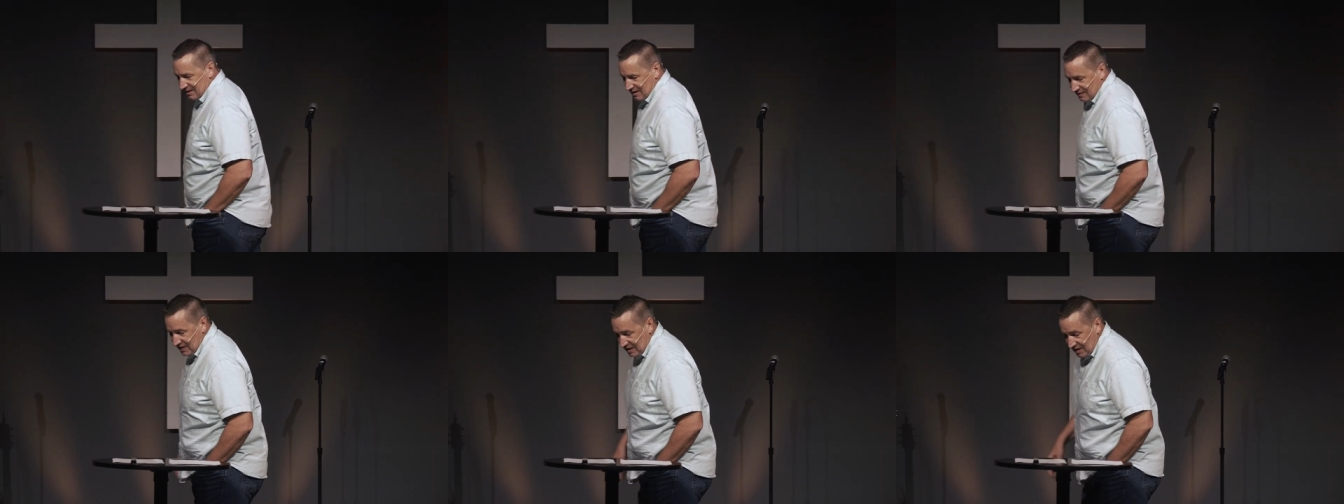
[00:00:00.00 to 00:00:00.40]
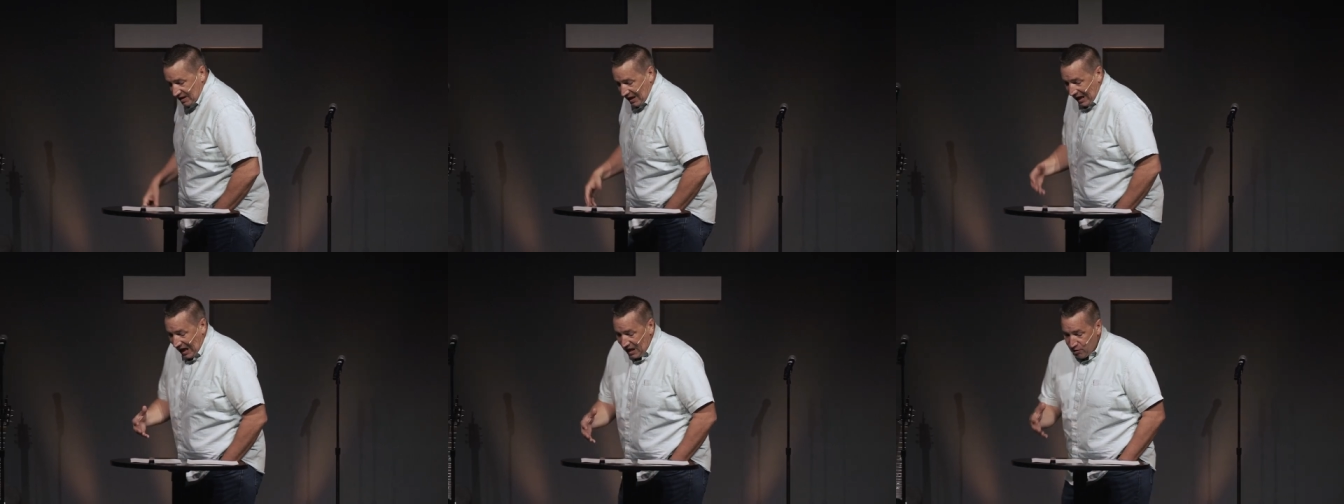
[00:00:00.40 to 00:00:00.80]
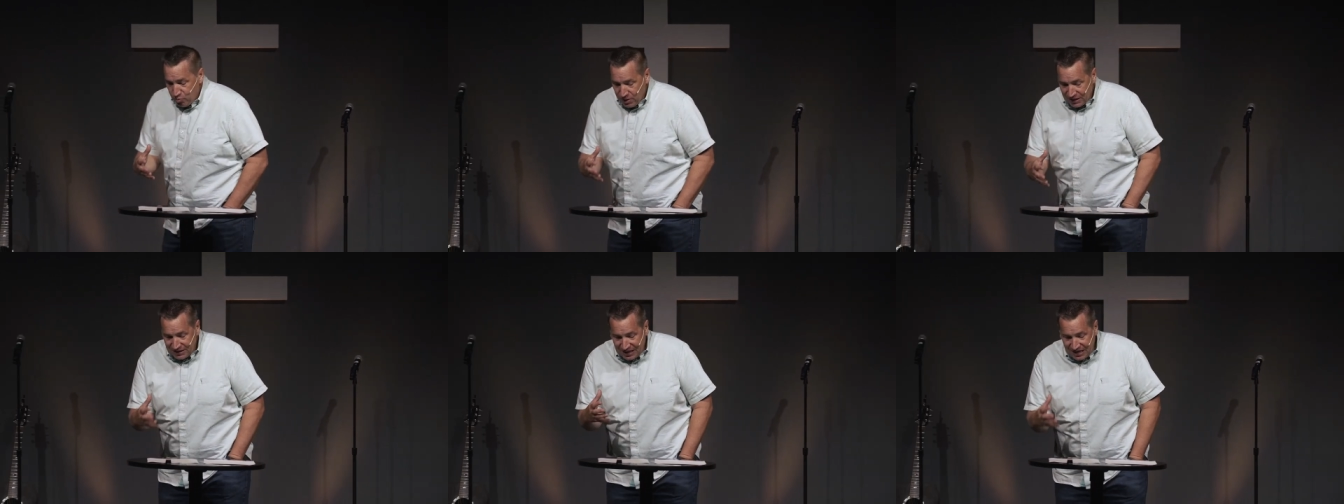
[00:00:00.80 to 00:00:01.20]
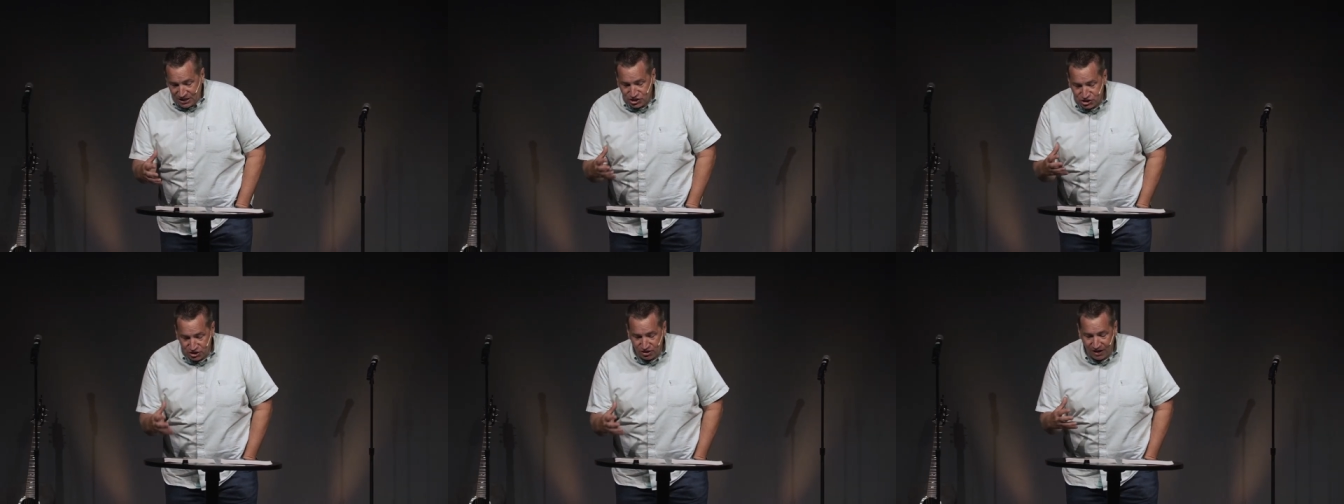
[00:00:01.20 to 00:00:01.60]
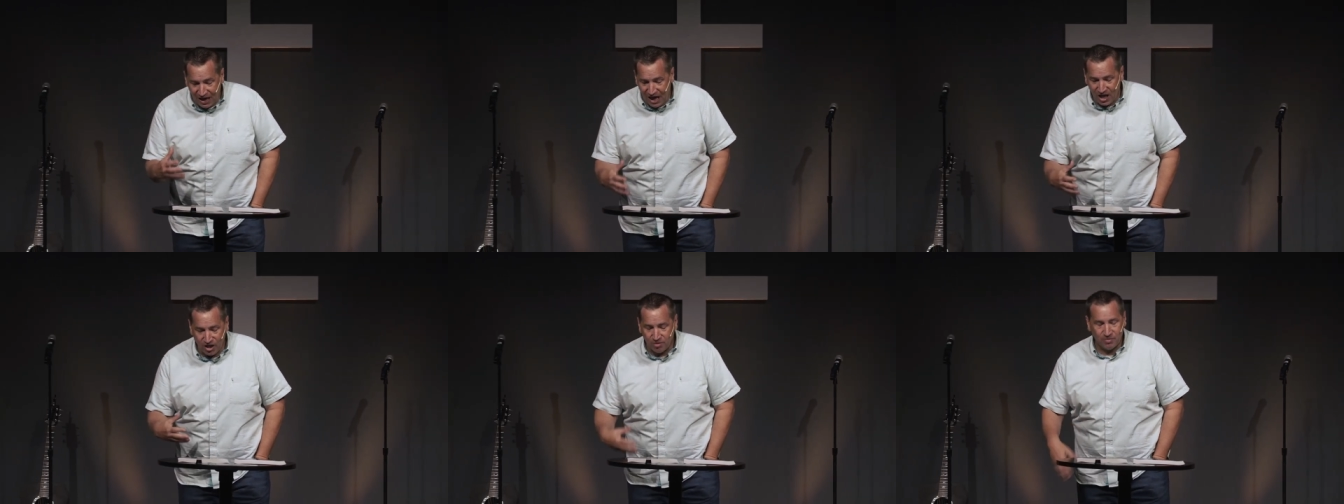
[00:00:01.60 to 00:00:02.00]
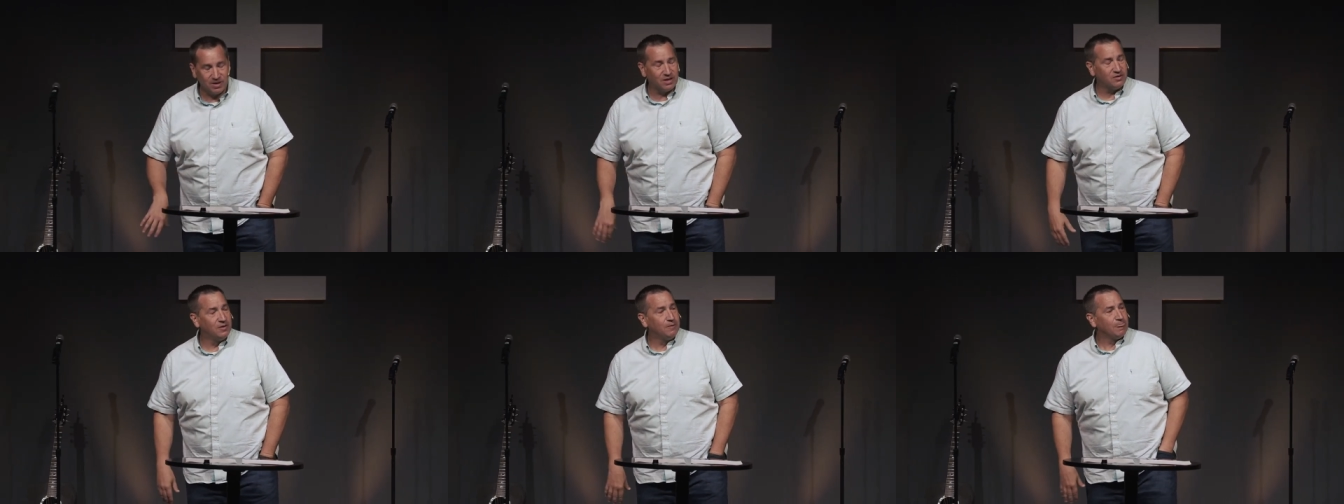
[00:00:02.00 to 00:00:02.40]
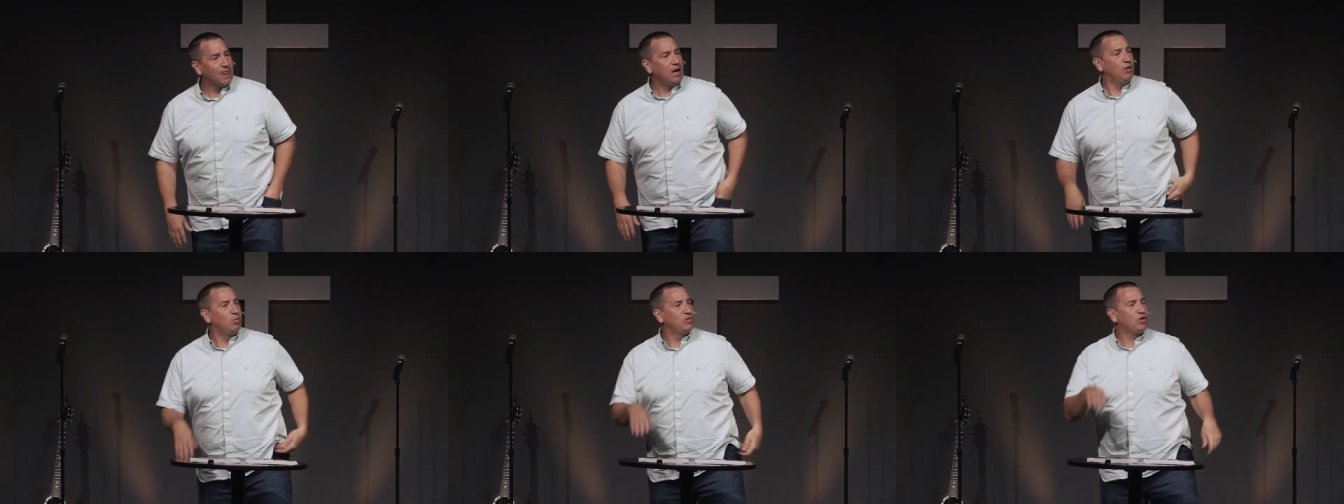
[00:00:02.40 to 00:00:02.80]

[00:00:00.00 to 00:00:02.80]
Then add a relational element. Uh, with